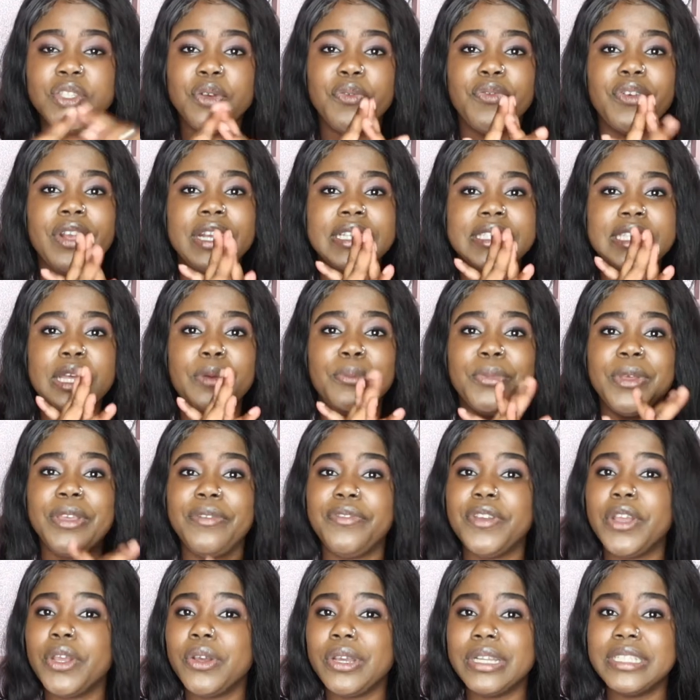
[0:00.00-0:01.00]
So for example,
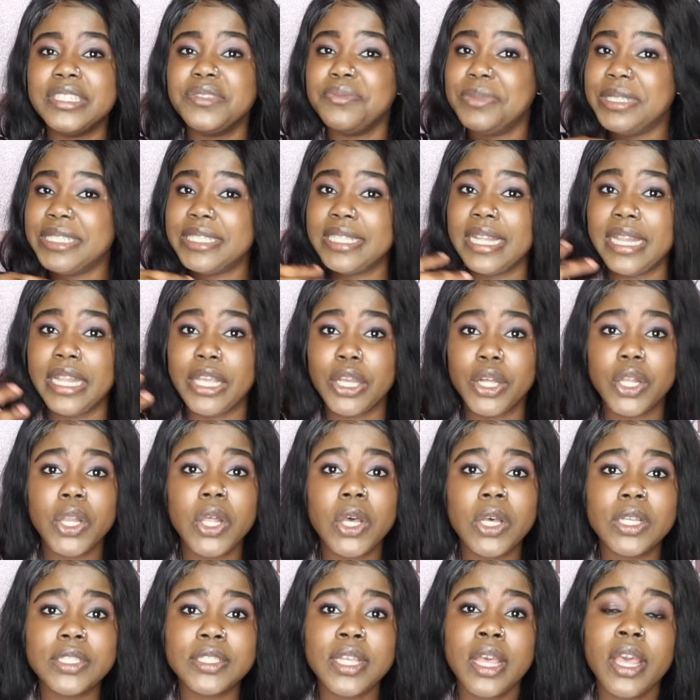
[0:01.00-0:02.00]
if you're going to be selling
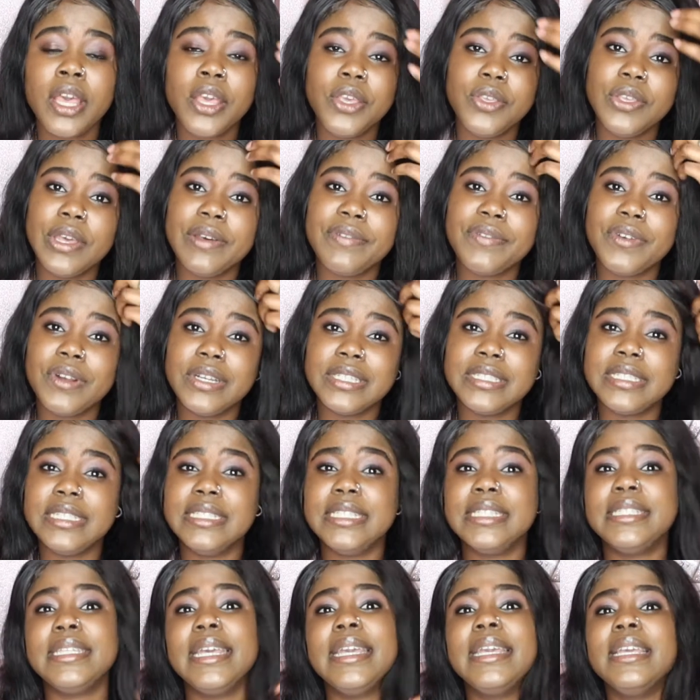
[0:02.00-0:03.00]
clothes, you of course
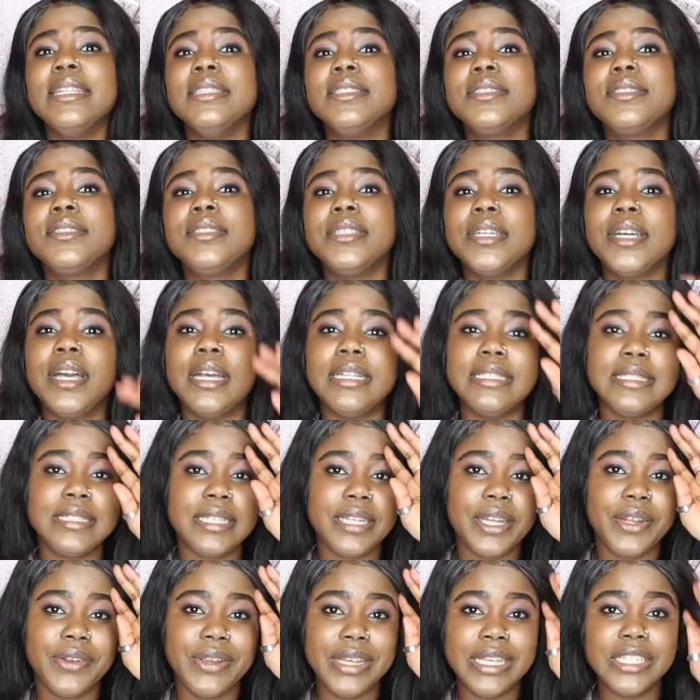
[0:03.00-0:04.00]
need to take into
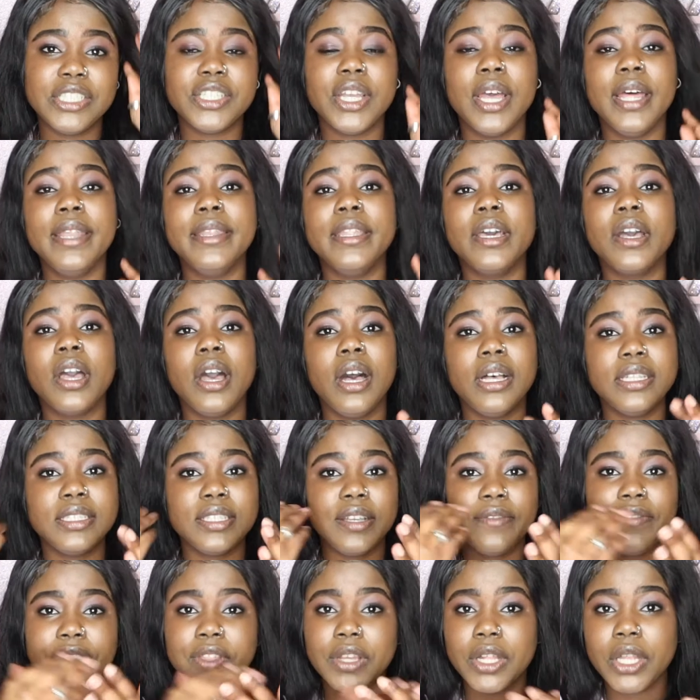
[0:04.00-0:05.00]
consideration the cost
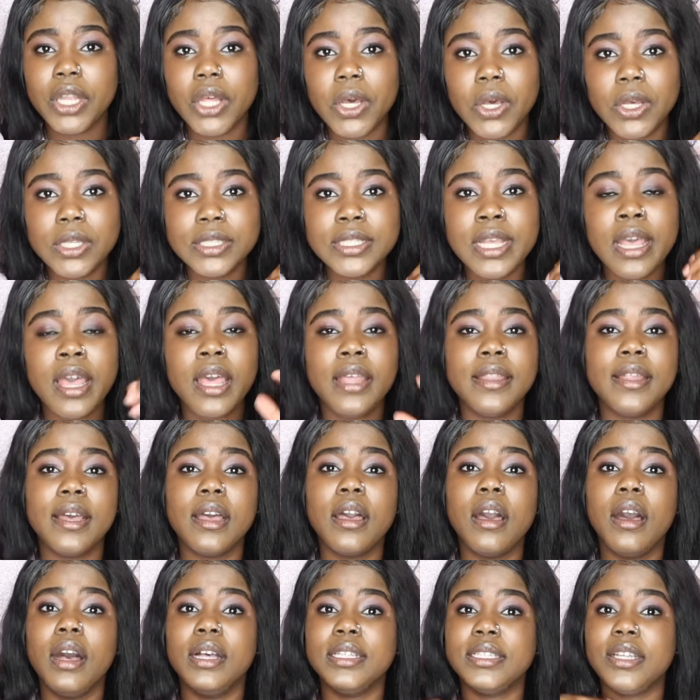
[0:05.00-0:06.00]
of the clothes, the
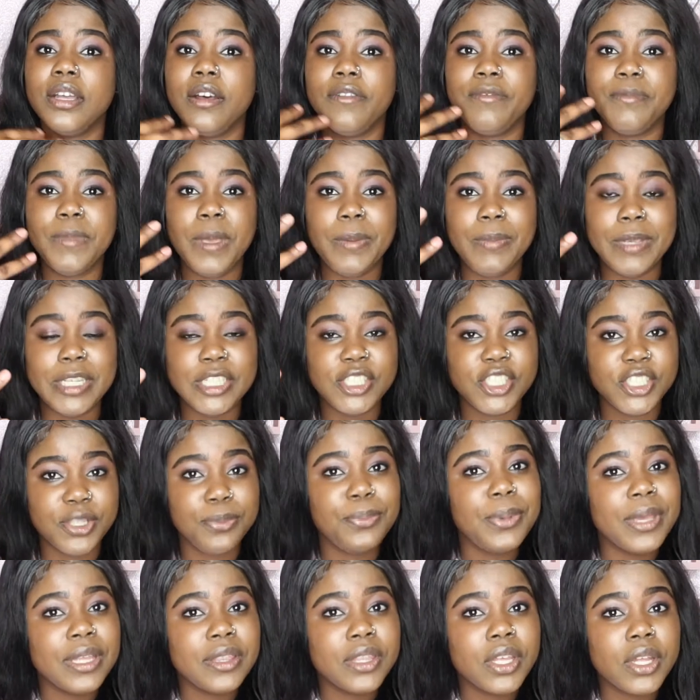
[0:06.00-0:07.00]
cost of maybe
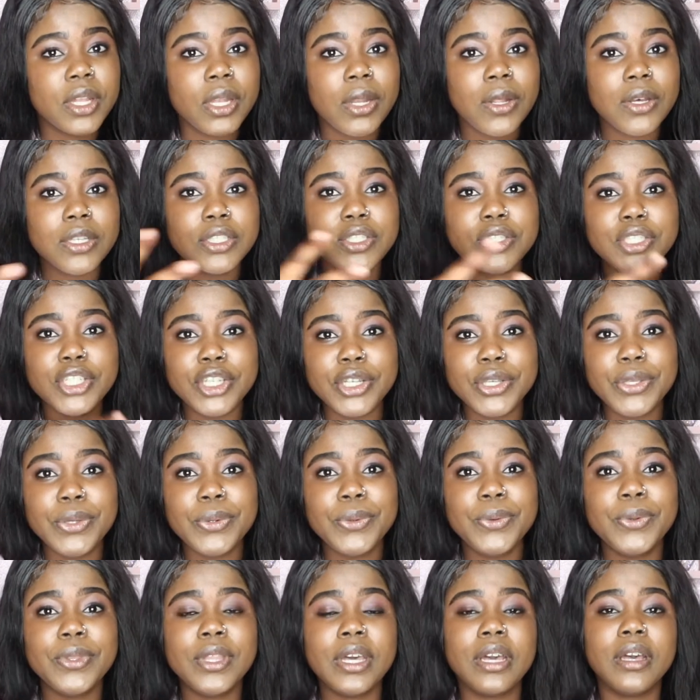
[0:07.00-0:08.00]
shipping the clothes to you,